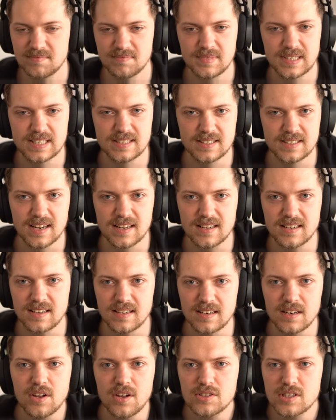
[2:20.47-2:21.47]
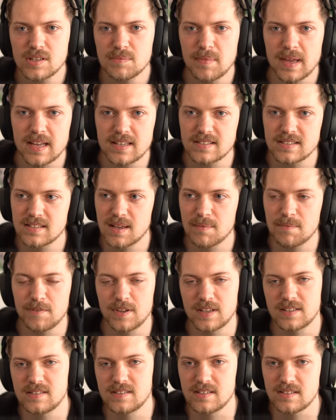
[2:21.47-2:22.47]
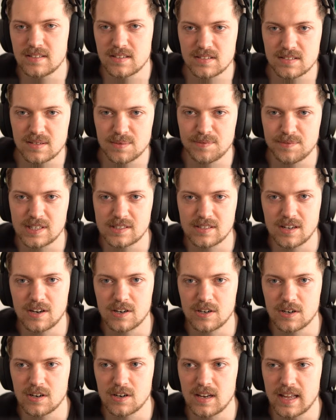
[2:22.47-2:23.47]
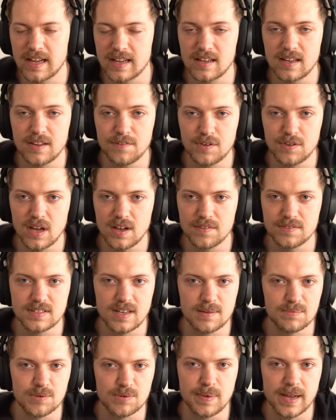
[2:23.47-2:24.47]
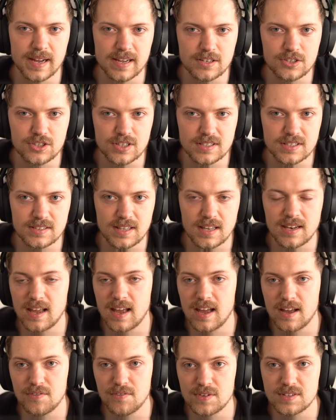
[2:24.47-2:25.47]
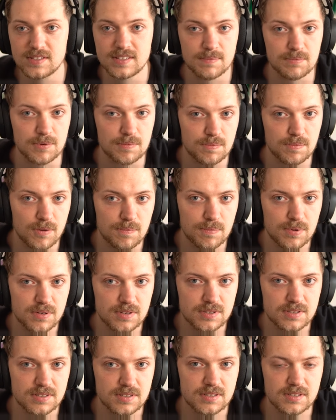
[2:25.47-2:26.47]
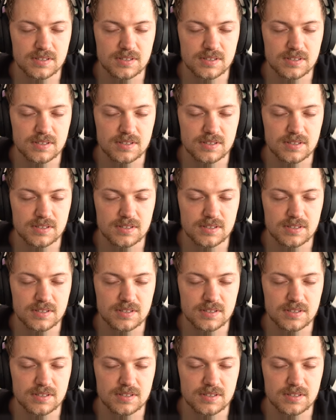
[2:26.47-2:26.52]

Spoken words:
Exactly. And also it makes some things easier, some things harder. Like if you have separate packages, then they have a separate purpose.